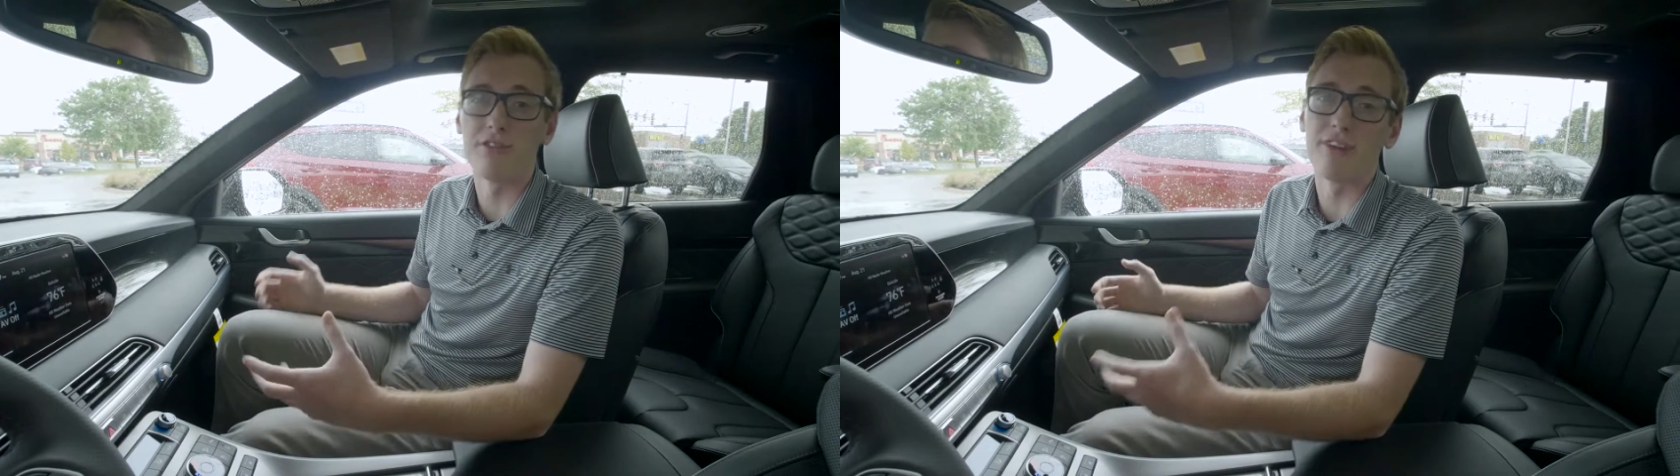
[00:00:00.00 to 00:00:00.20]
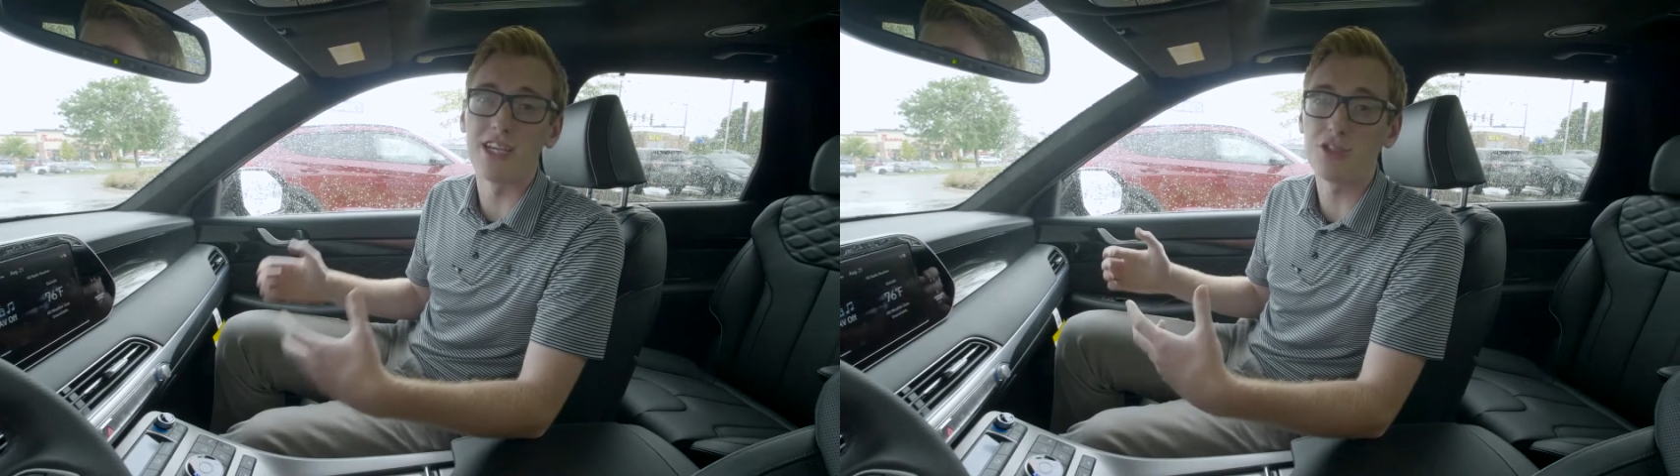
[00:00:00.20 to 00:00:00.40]

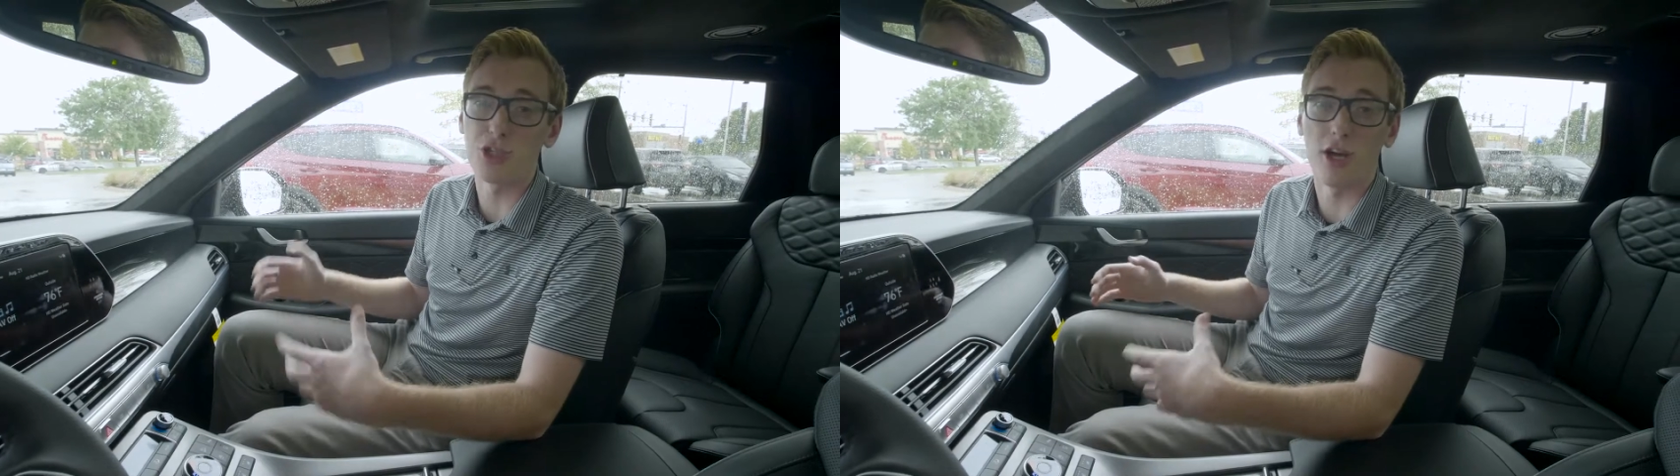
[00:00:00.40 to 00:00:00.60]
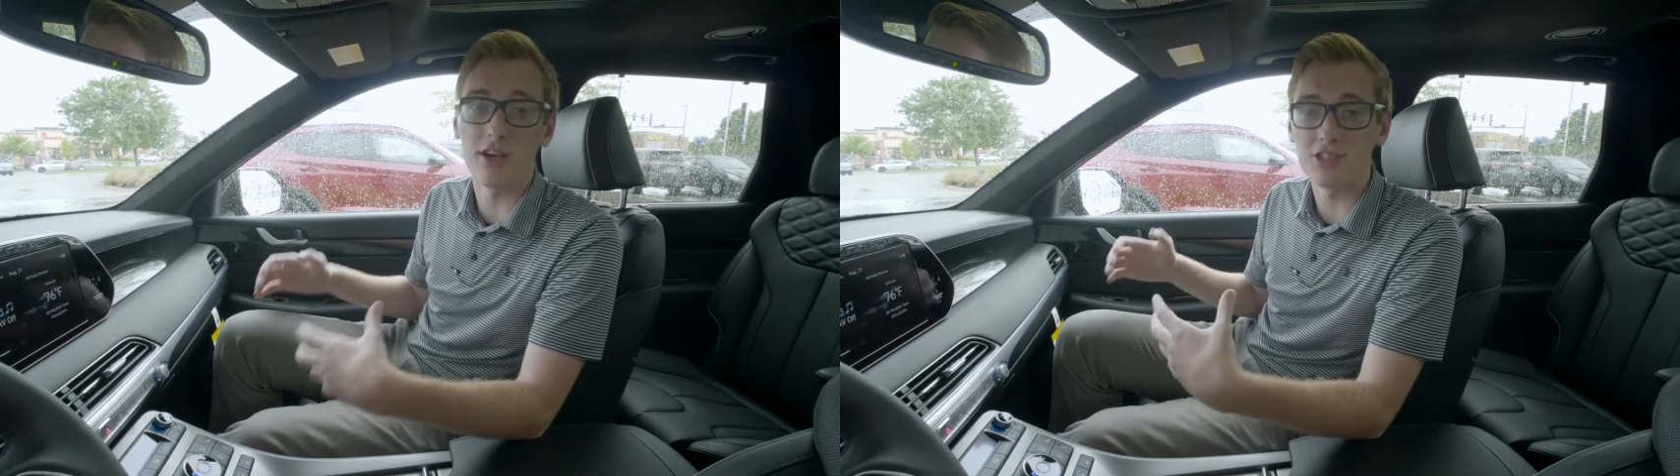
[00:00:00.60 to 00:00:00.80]
device
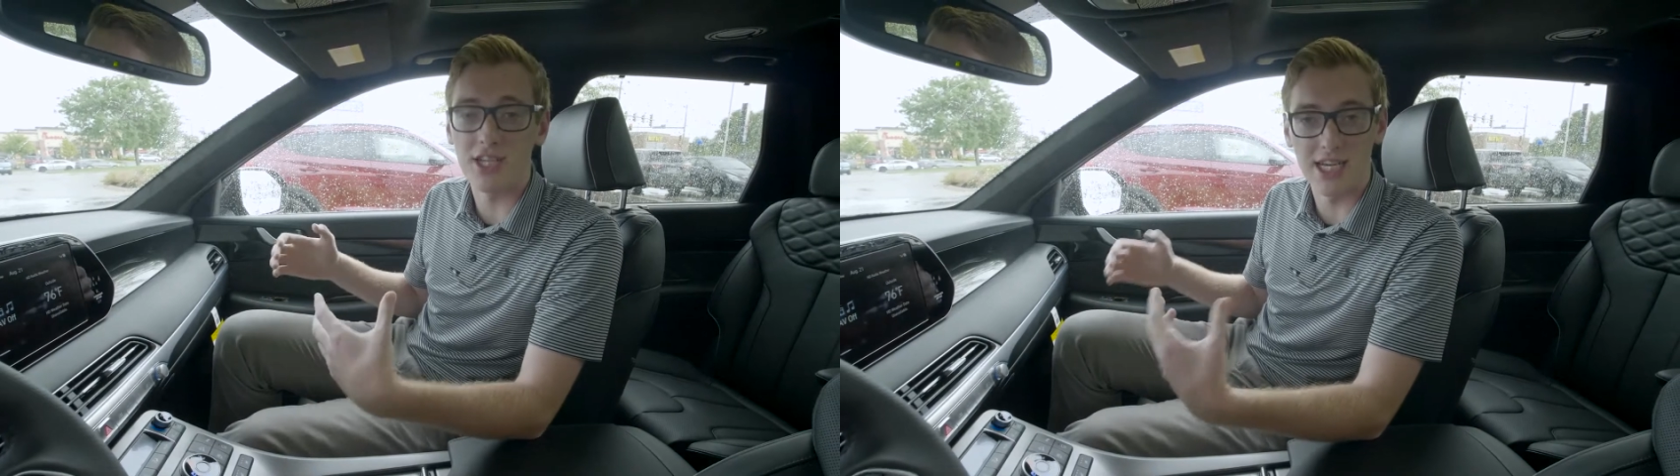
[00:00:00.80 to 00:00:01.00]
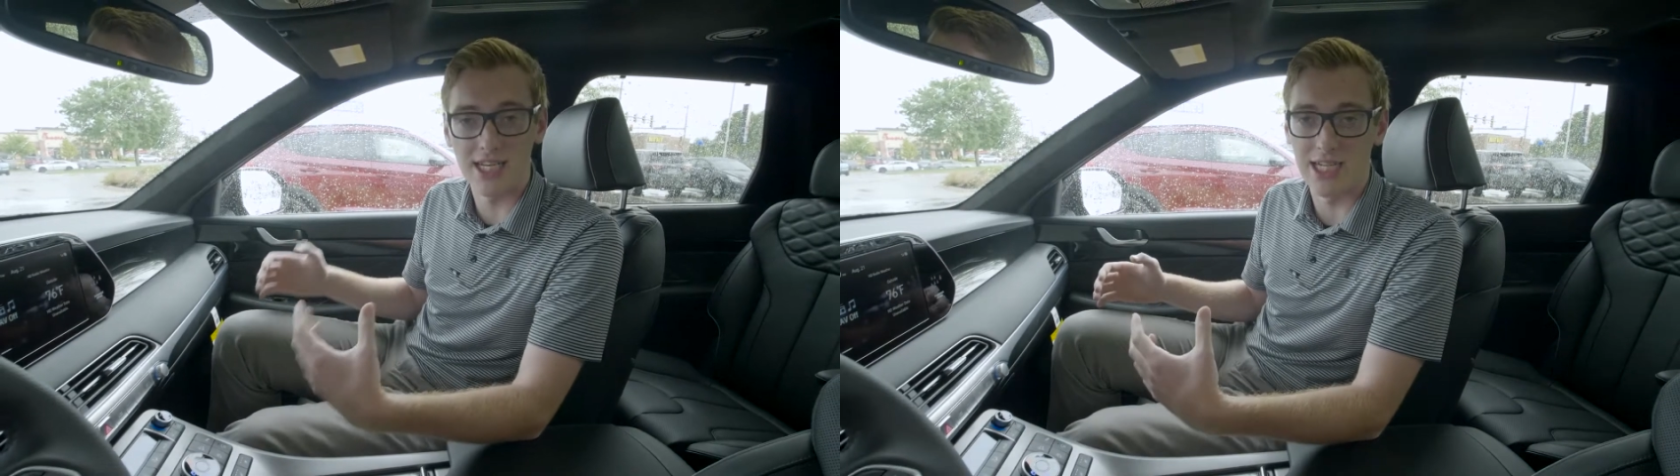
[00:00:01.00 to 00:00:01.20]
charged
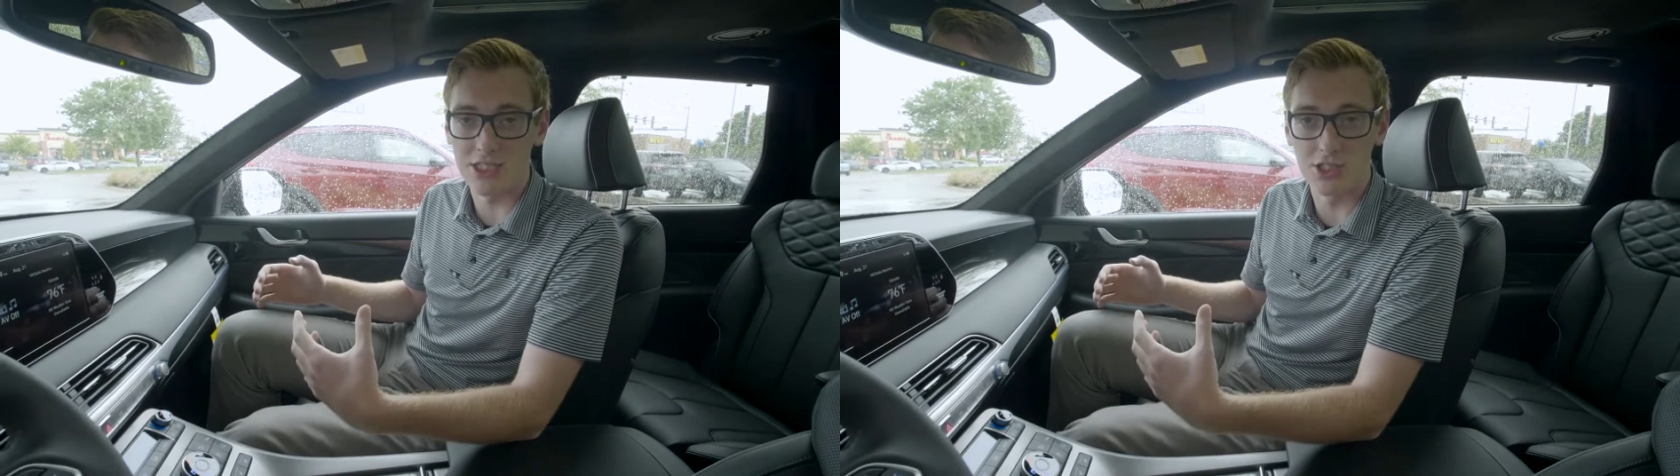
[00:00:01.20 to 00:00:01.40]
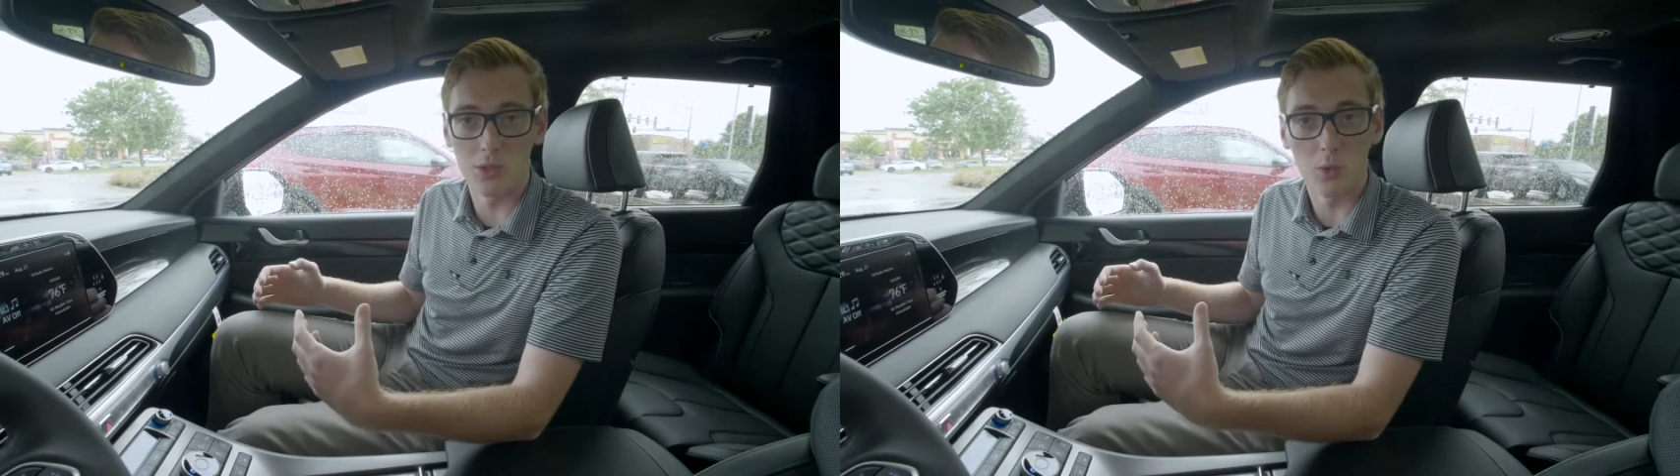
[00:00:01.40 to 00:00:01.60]
and
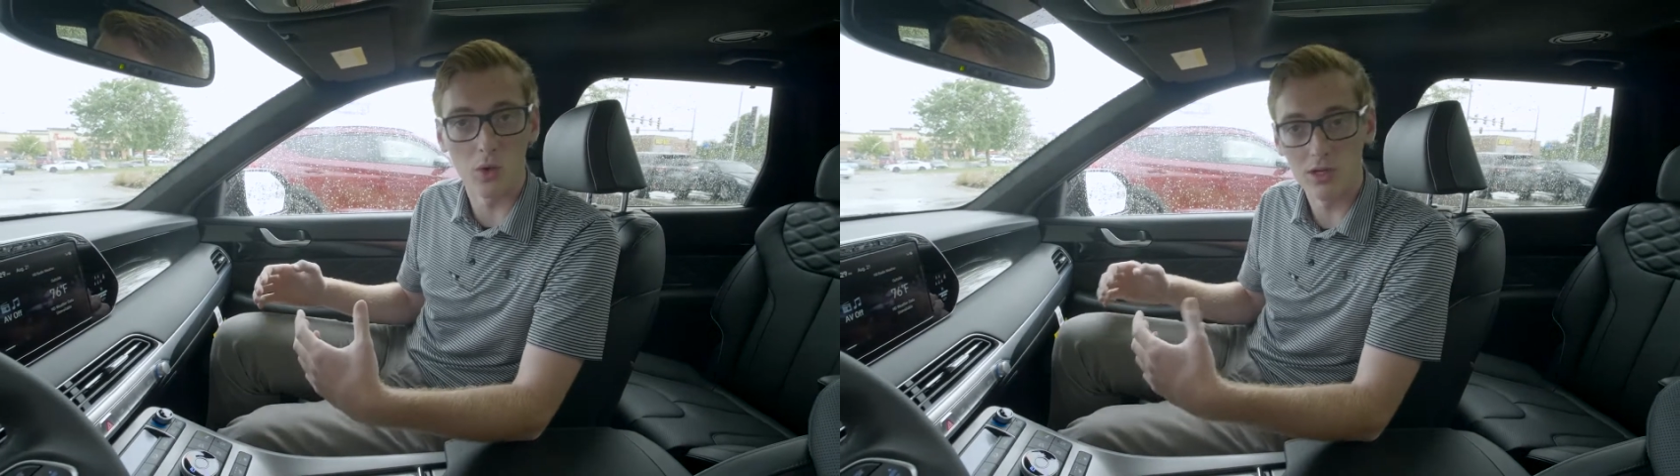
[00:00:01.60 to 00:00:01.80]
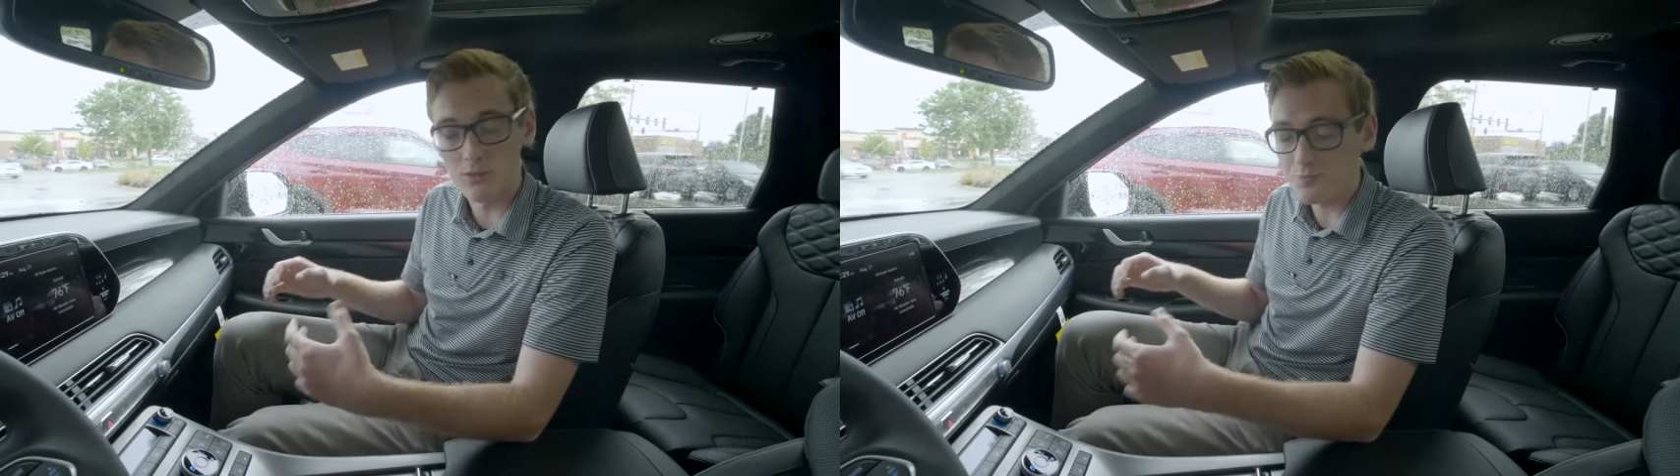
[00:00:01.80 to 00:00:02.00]
connected to the world.